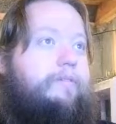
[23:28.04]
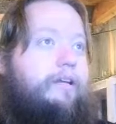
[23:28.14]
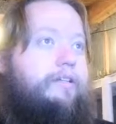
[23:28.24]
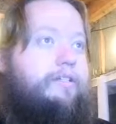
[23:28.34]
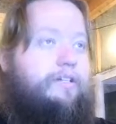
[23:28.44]

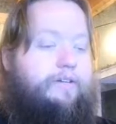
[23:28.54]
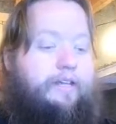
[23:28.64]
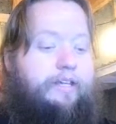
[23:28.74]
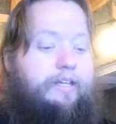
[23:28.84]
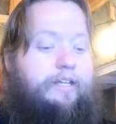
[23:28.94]
so
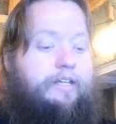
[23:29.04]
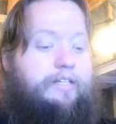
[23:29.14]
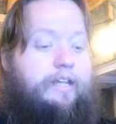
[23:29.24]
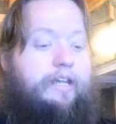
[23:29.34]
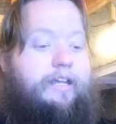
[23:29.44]
he is
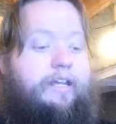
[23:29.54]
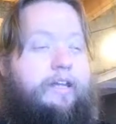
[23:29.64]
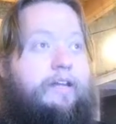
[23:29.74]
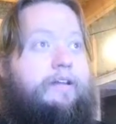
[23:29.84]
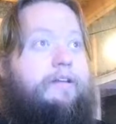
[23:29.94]
a
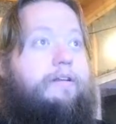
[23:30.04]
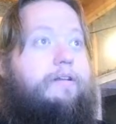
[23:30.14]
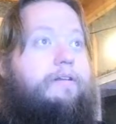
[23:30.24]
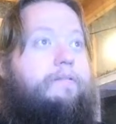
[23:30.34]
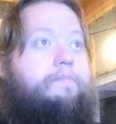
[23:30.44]

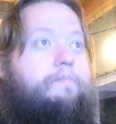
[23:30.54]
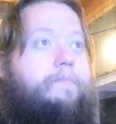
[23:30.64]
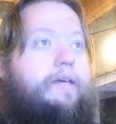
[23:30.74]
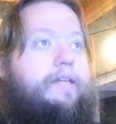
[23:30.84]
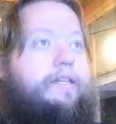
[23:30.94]

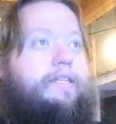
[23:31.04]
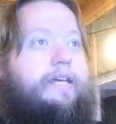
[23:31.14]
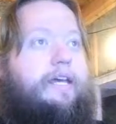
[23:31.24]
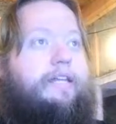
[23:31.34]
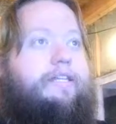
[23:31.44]

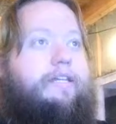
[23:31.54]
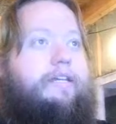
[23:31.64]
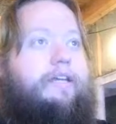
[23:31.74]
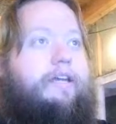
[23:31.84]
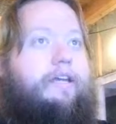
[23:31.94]
mentat
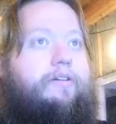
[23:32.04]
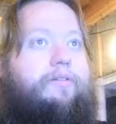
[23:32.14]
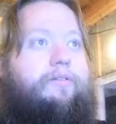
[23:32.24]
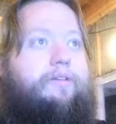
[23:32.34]
herald.